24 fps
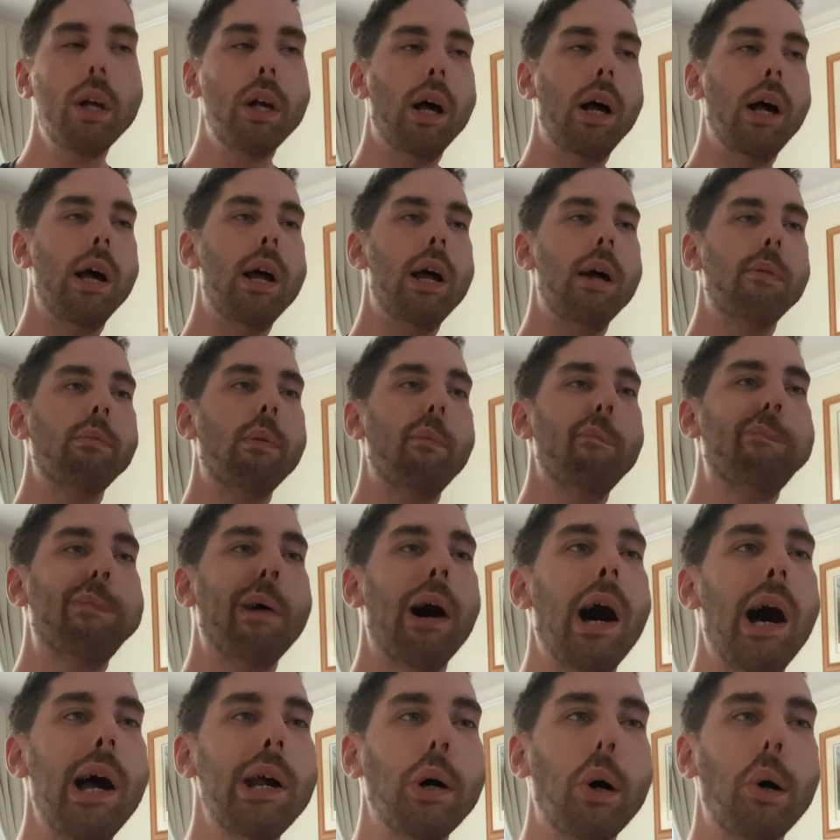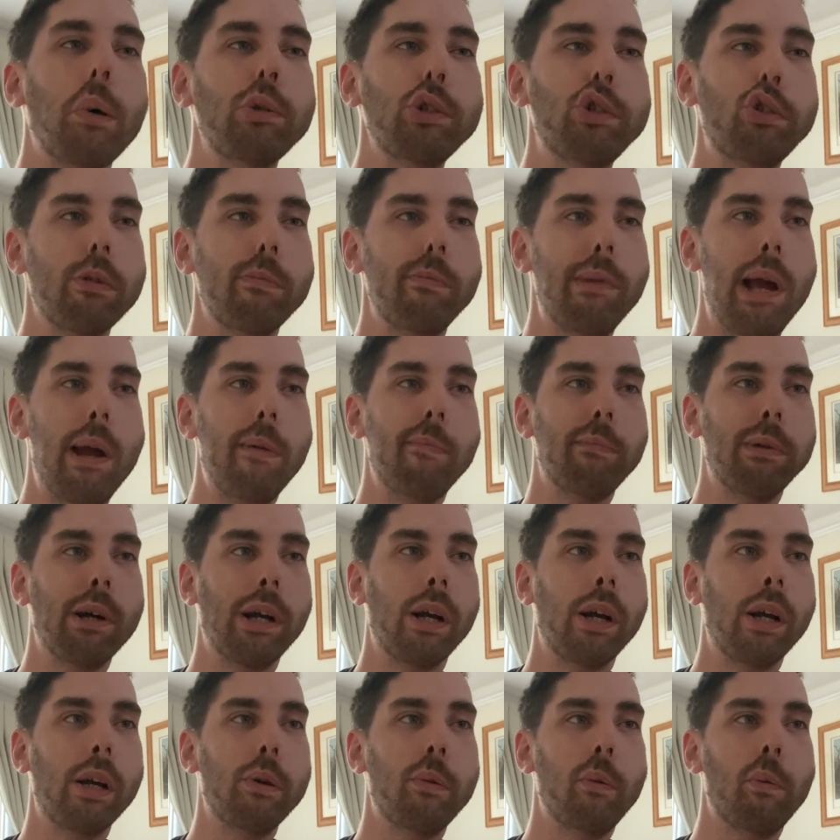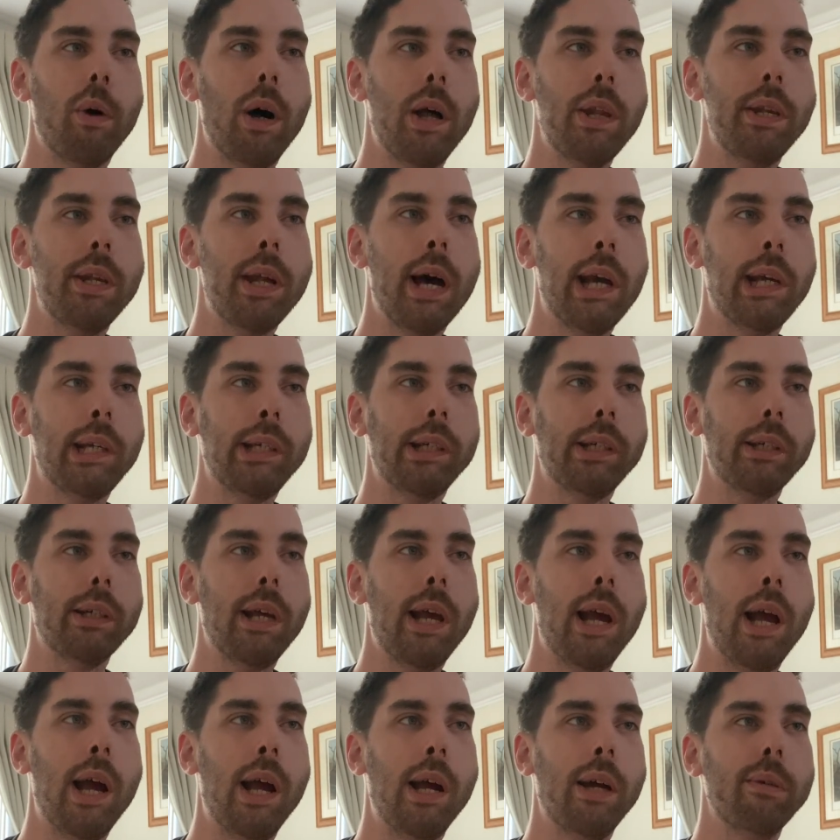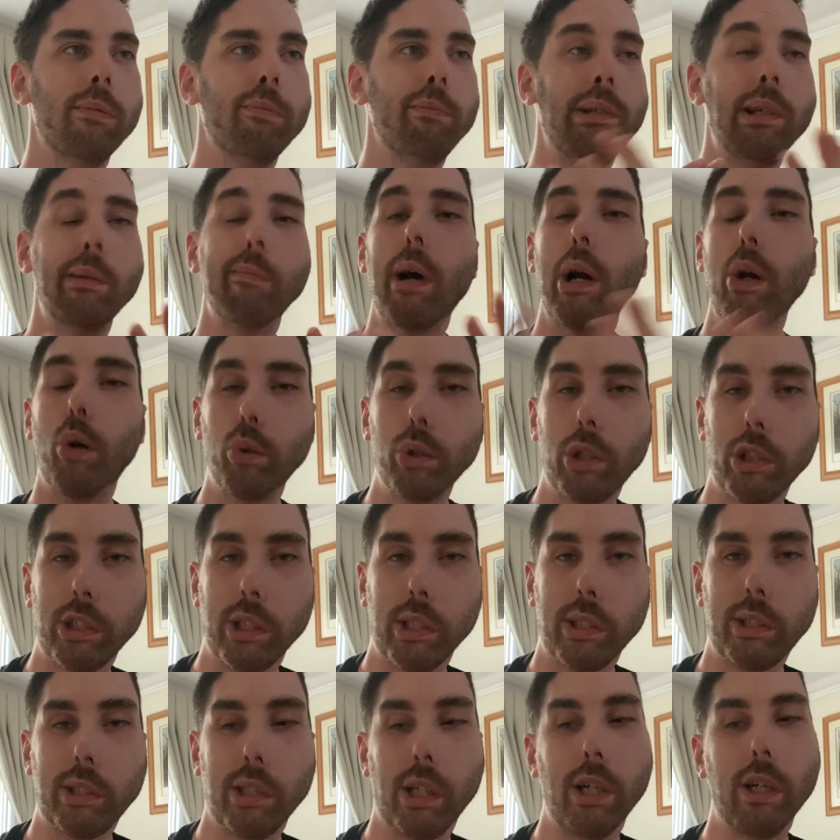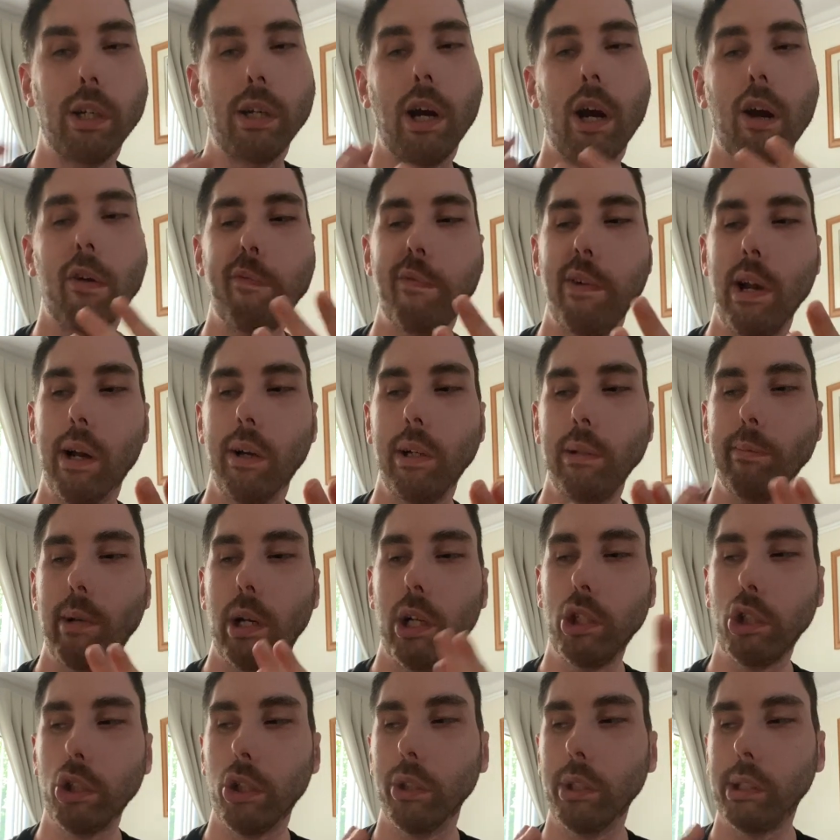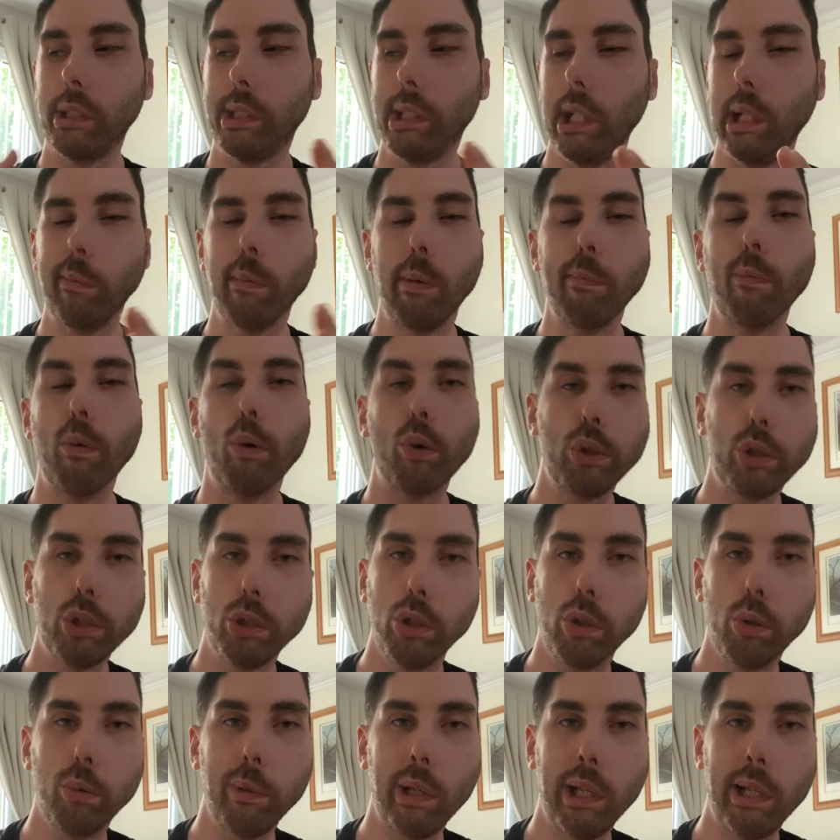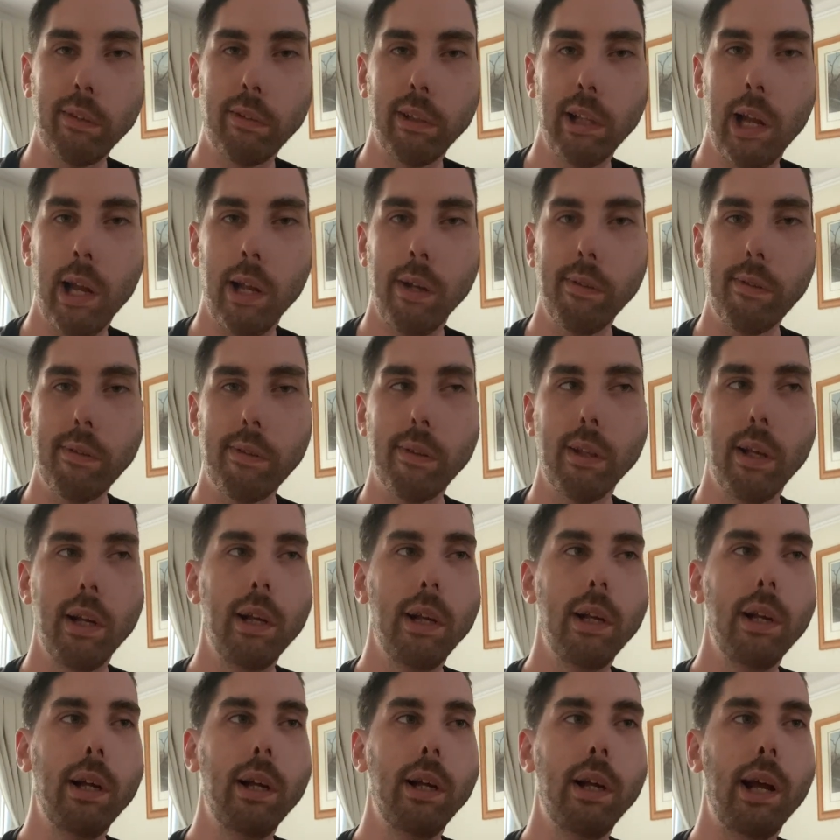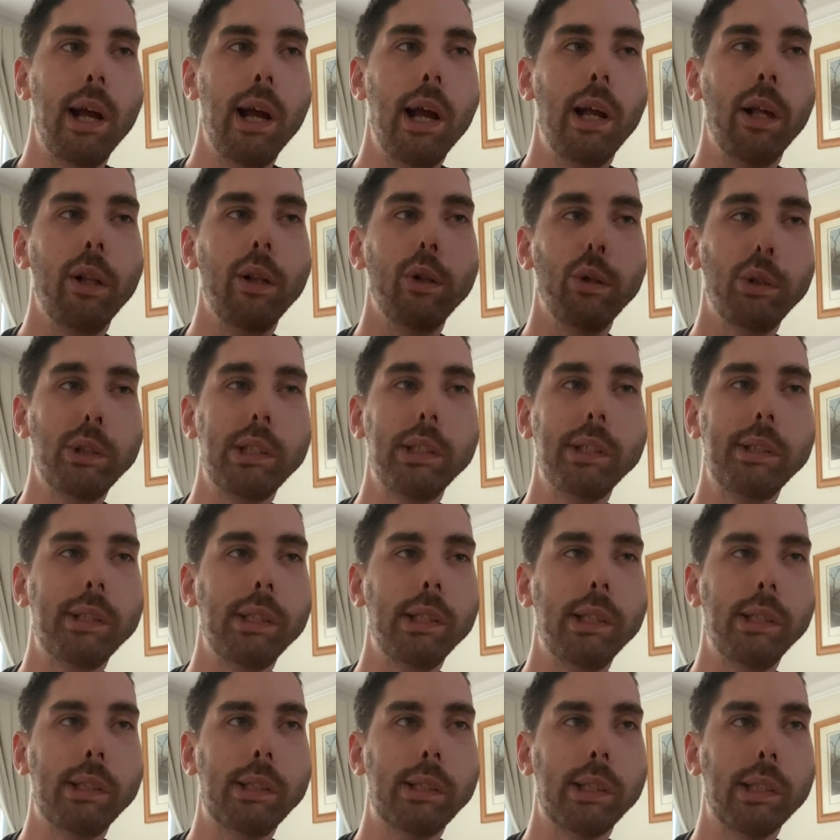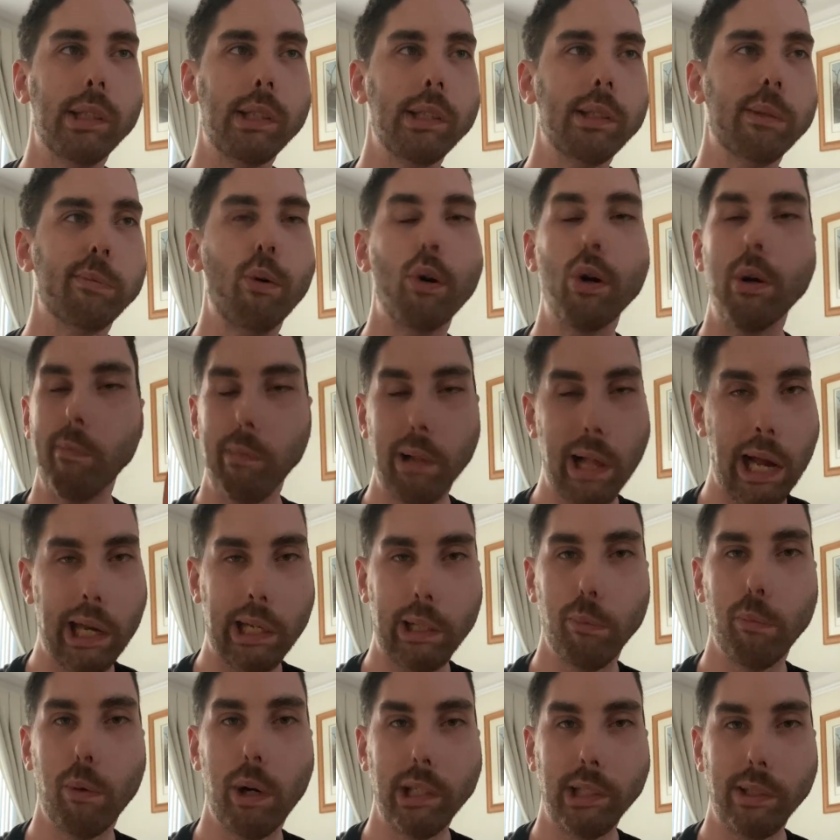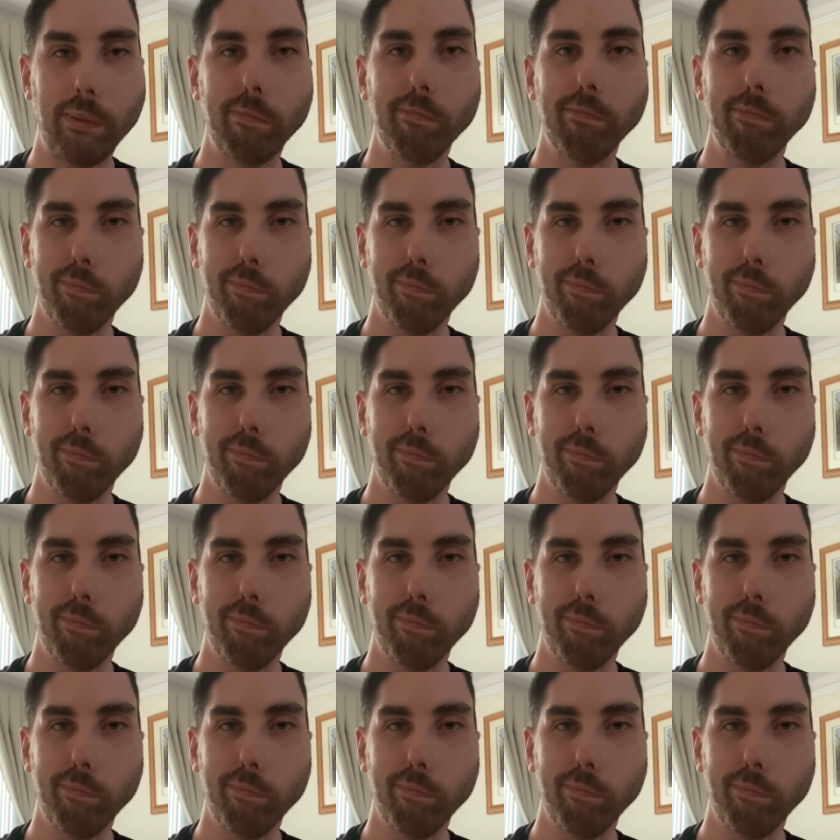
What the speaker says: But I always remember one night, me and my older sister are very much on the same emotional wavelength. Lucy sees things more in black and white